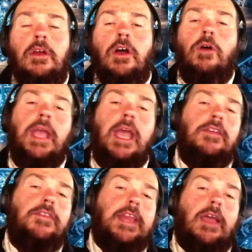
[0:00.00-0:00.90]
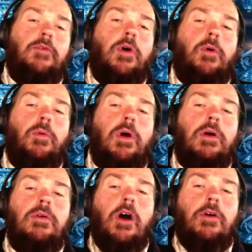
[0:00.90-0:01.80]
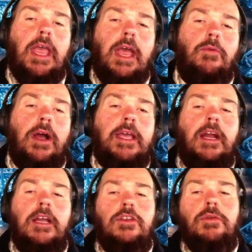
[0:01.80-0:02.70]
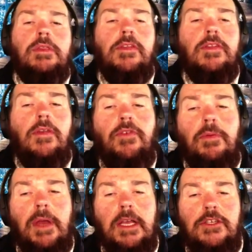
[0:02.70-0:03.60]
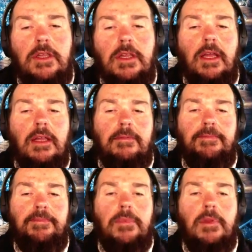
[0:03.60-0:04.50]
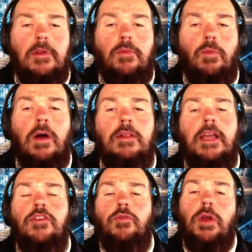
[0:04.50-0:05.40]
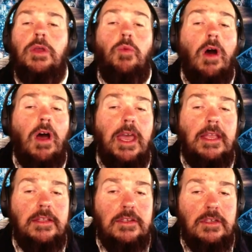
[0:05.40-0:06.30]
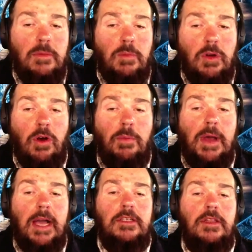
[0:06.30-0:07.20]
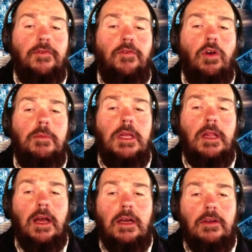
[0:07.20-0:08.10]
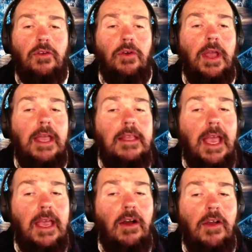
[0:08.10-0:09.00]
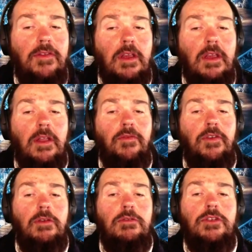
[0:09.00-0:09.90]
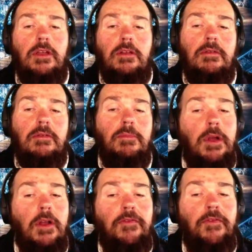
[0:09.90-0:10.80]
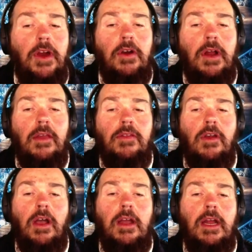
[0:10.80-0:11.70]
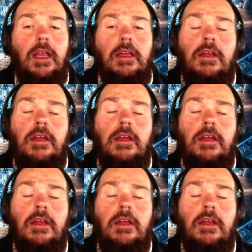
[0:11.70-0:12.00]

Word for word: Okay, you say, well, okay, what can I do with this information then? Well, let's rewind and we'll go back to the formula. Create chaos and confusion. Build fear and anxiety.